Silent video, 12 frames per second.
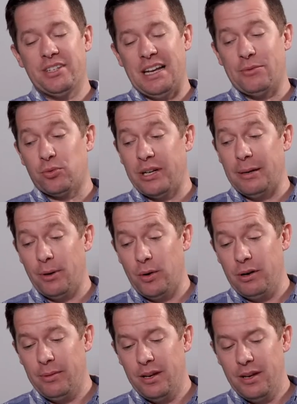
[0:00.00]
His name's
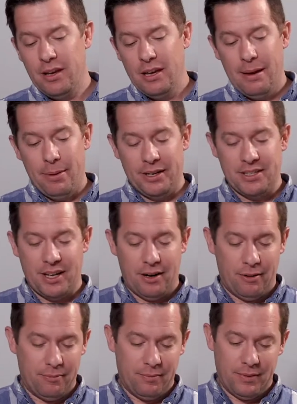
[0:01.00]
Rehoboam, but he's going
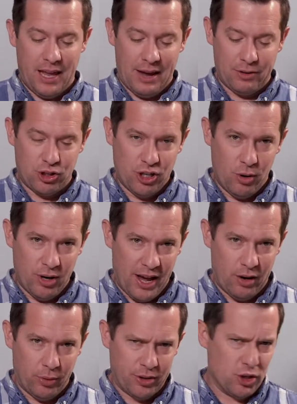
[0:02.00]
to have a
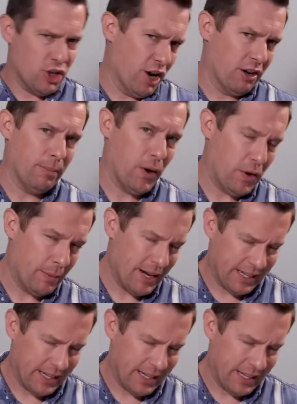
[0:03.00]
showdown with Jeroboam,